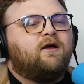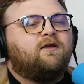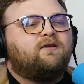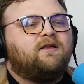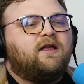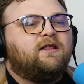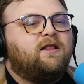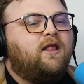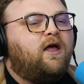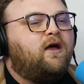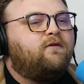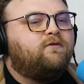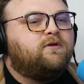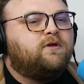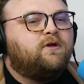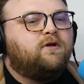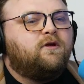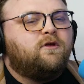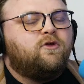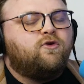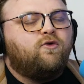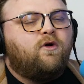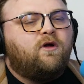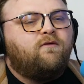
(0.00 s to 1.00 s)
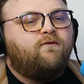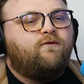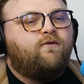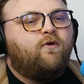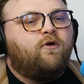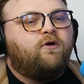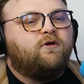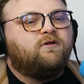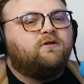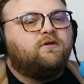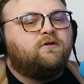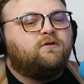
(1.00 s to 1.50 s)
Because I'd love to join
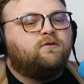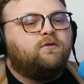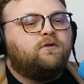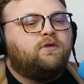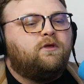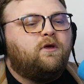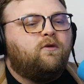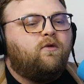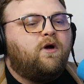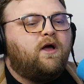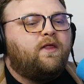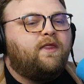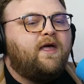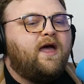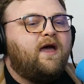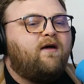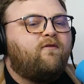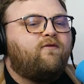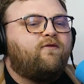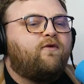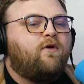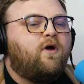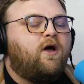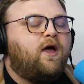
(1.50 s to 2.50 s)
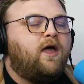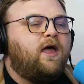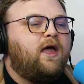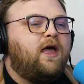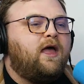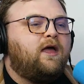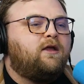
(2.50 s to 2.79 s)
forces with you on that front.